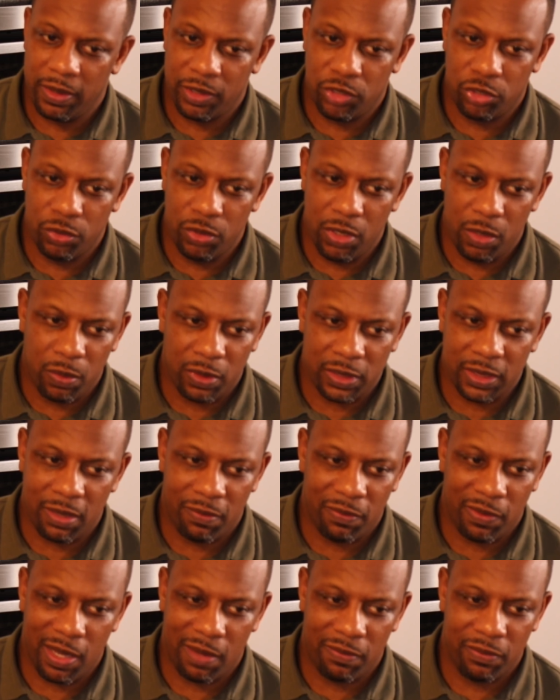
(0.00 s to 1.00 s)
it, truly was
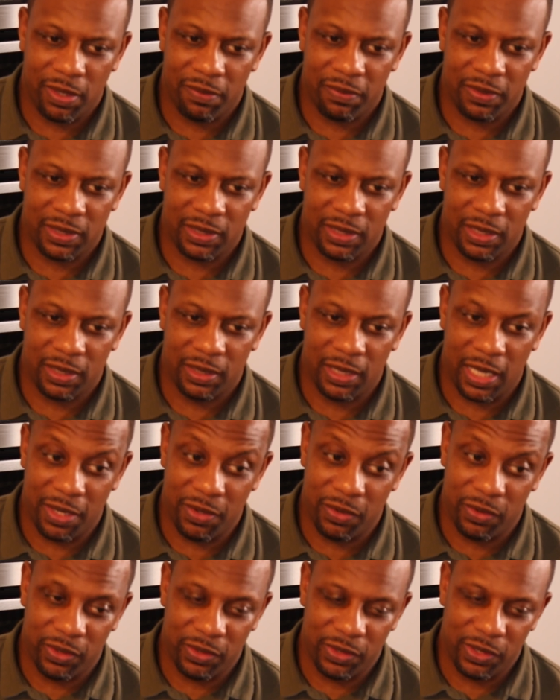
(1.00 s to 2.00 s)
something I've never seen,
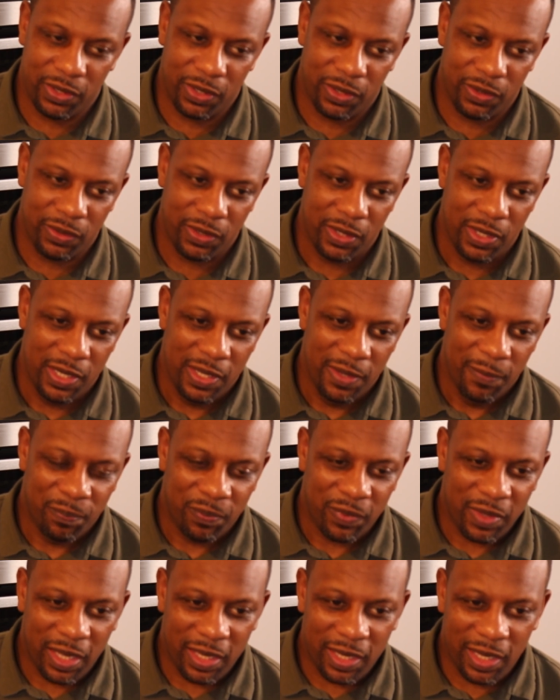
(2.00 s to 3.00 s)
and not you know,
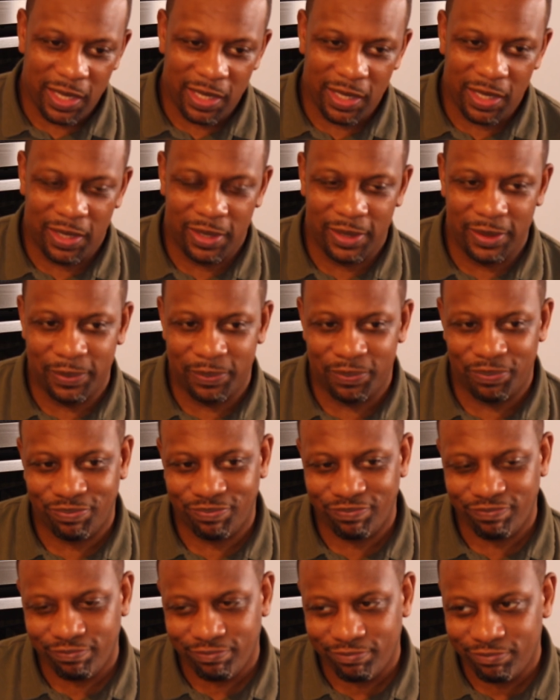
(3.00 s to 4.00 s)
and it,
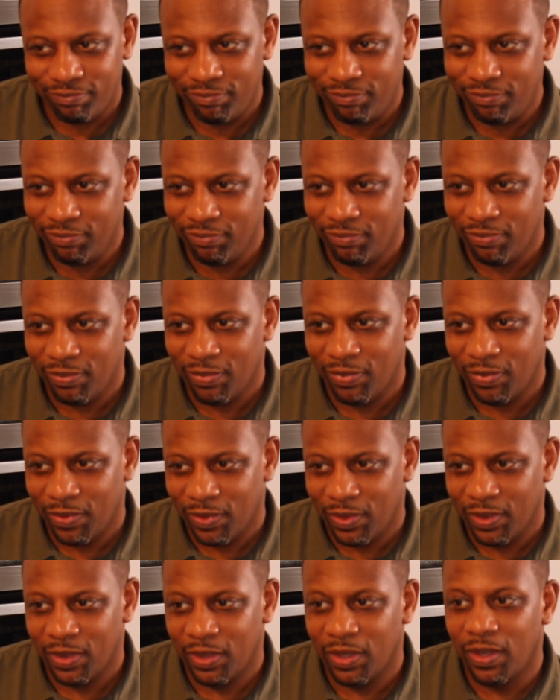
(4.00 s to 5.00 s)
I used to go to school with
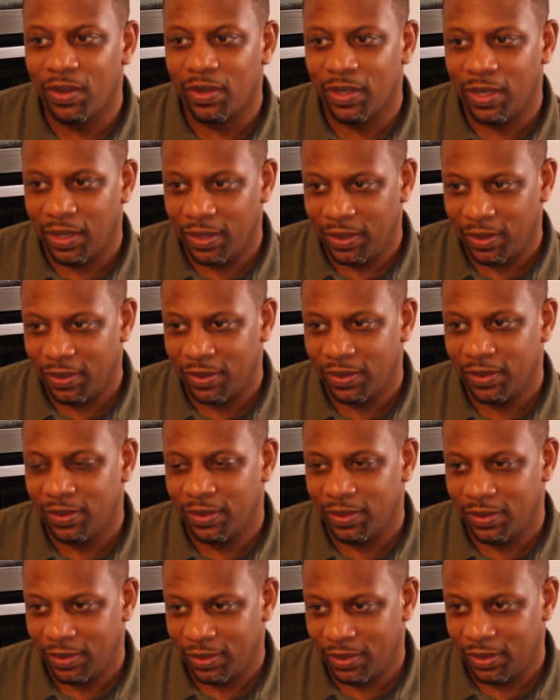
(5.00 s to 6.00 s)
Raiders even okay. though I was a lot
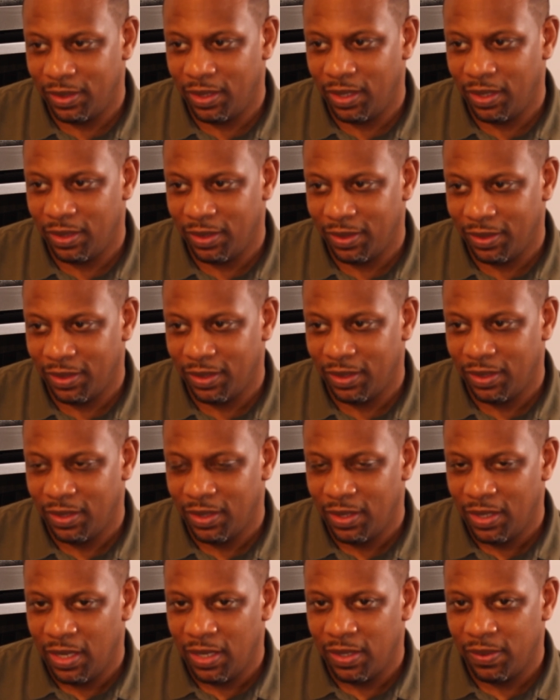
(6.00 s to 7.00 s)
younger than them. Yeah,
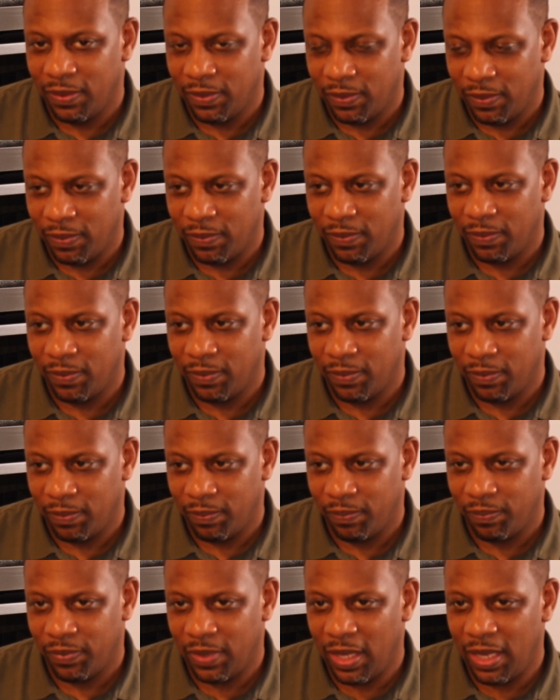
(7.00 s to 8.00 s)
well, not a lot, but
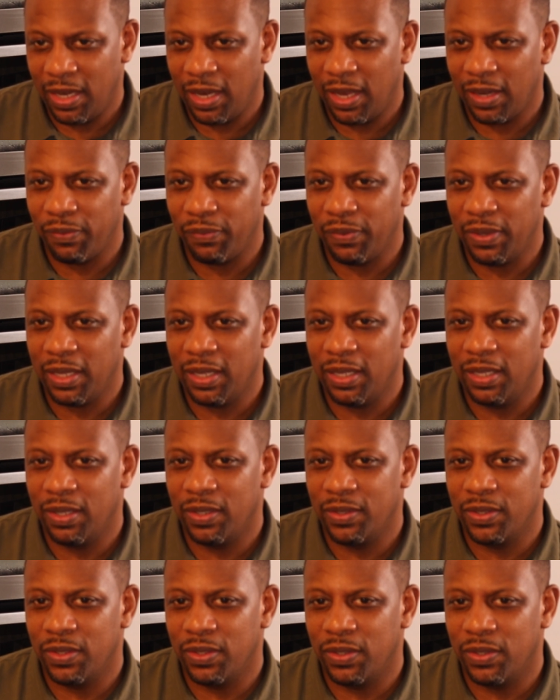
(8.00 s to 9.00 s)
and I think
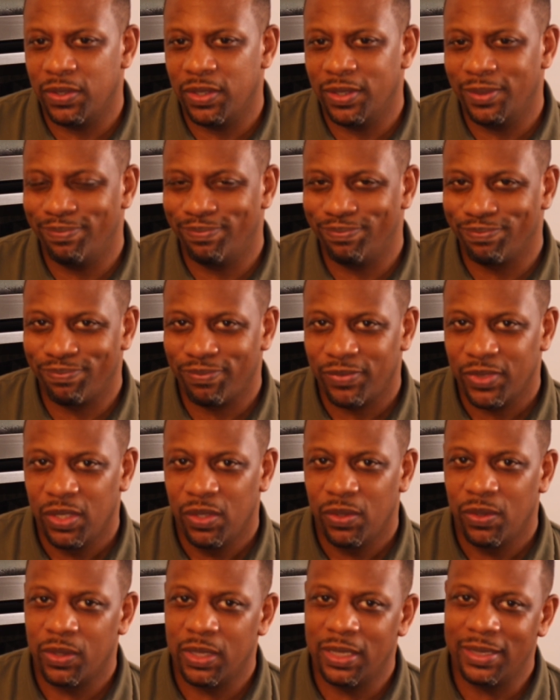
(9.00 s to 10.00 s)
on a on a
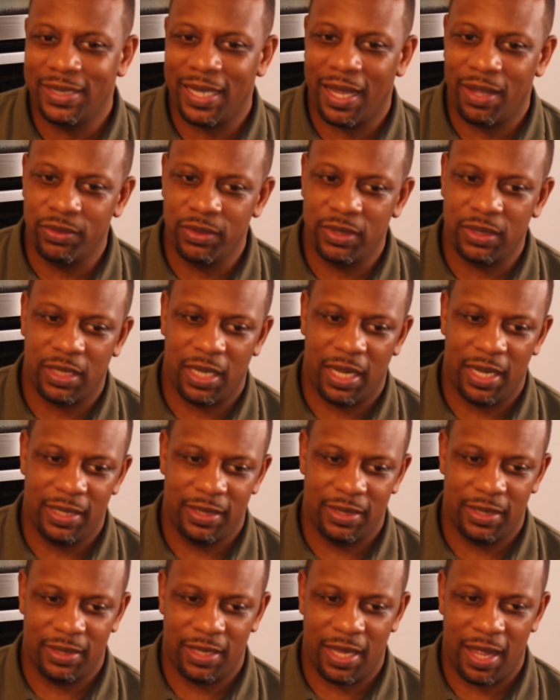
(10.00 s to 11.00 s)
on a
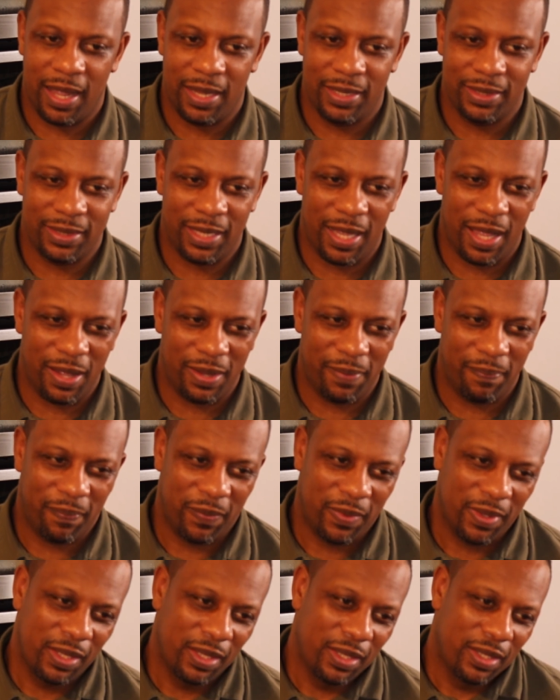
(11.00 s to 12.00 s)
downside to that is that
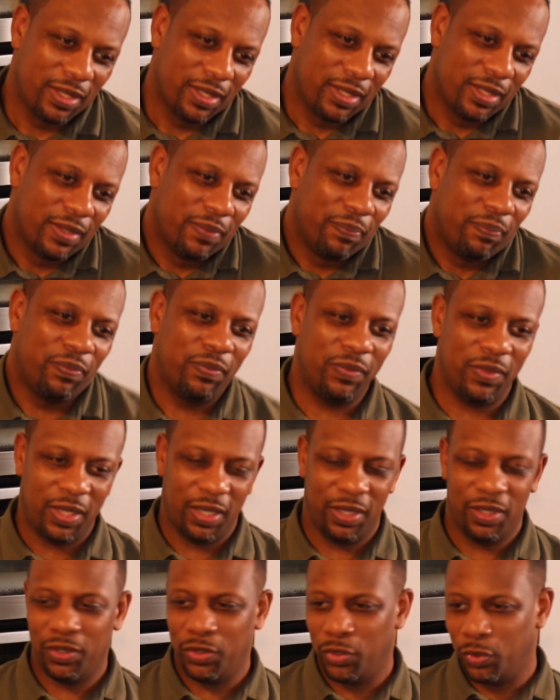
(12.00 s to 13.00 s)

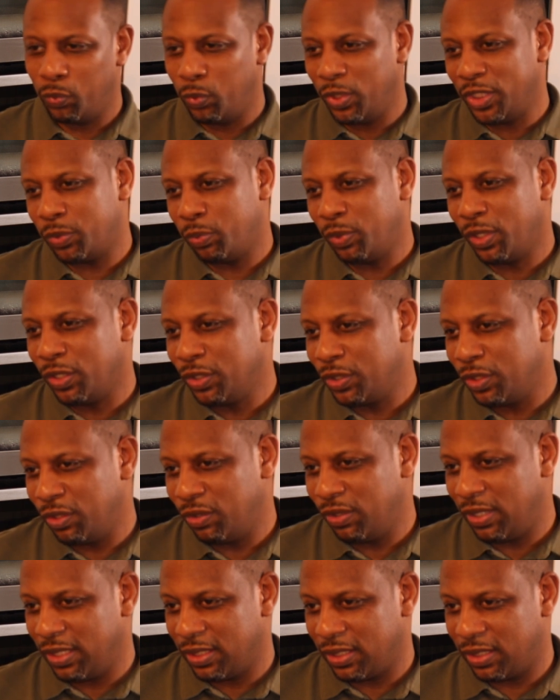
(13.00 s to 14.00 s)
you wish we could
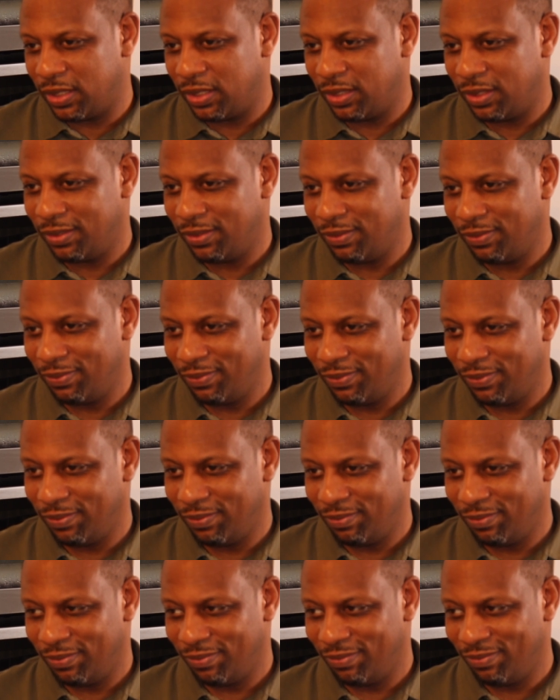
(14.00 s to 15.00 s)
do this
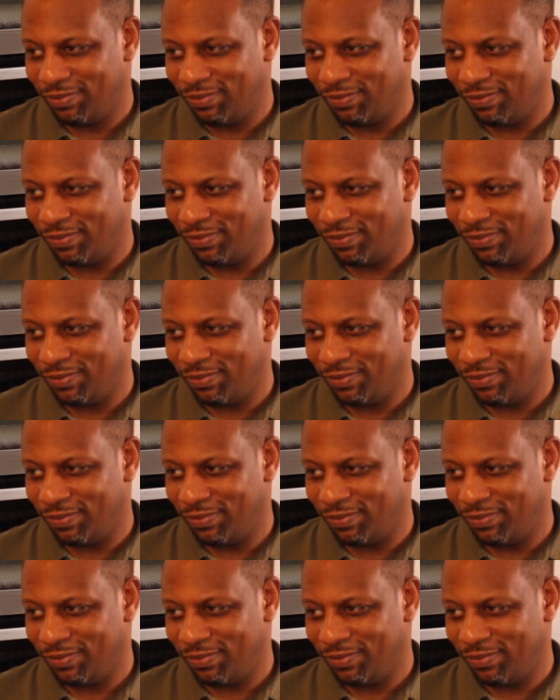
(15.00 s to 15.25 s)
for